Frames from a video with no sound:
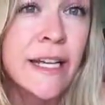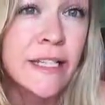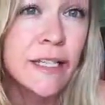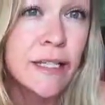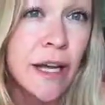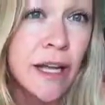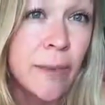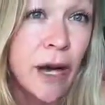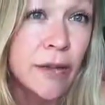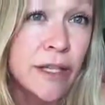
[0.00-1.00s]
She's talking
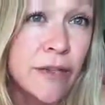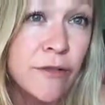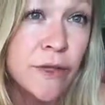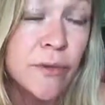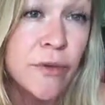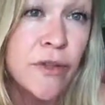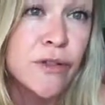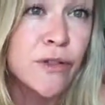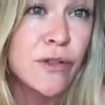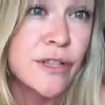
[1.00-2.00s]
about the difference between
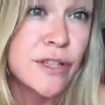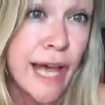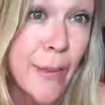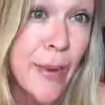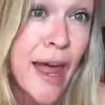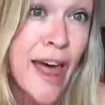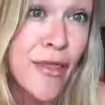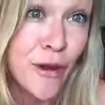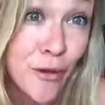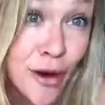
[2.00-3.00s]
the screw cap
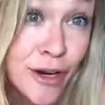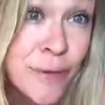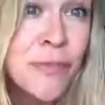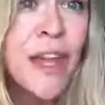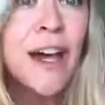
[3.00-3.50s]
and the cork.